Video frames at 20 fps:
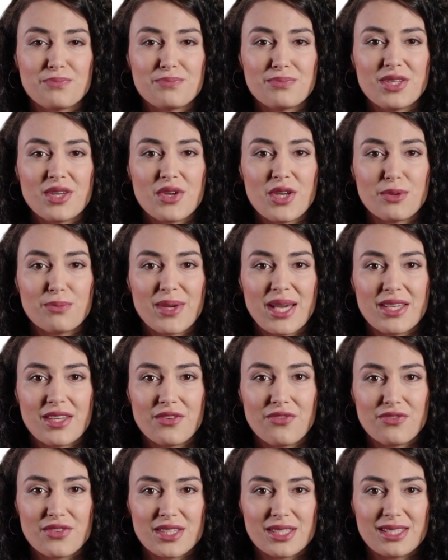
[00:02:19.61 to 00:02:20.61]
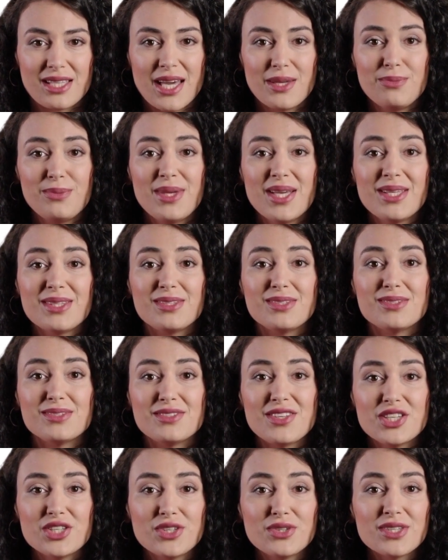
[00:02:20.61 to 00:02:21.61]
there are many free templates
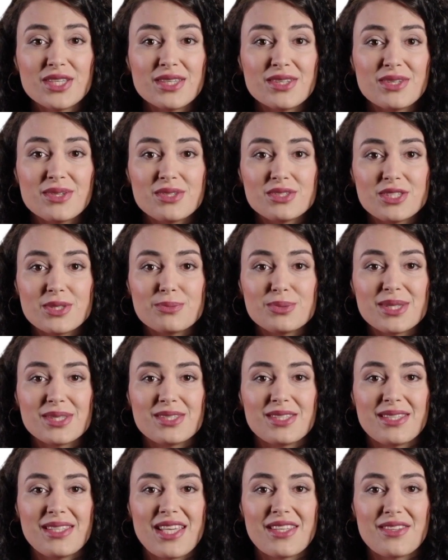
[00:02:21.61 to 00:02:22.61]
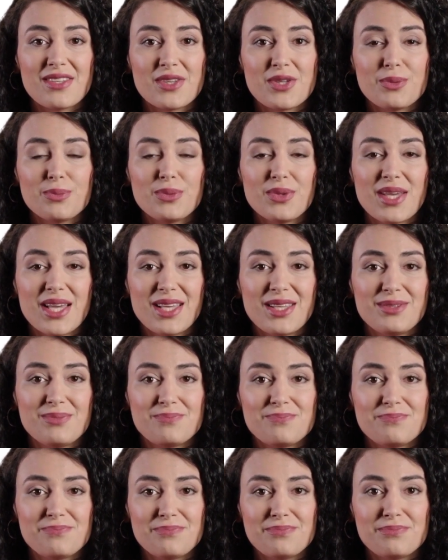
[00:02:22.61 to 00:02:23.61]
that you can use to put together your plan.